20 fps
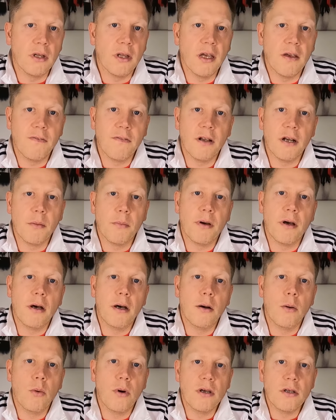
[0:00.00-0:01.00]
and they fell
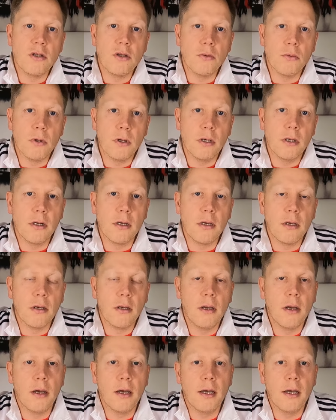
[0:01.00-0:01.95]
apart way too early.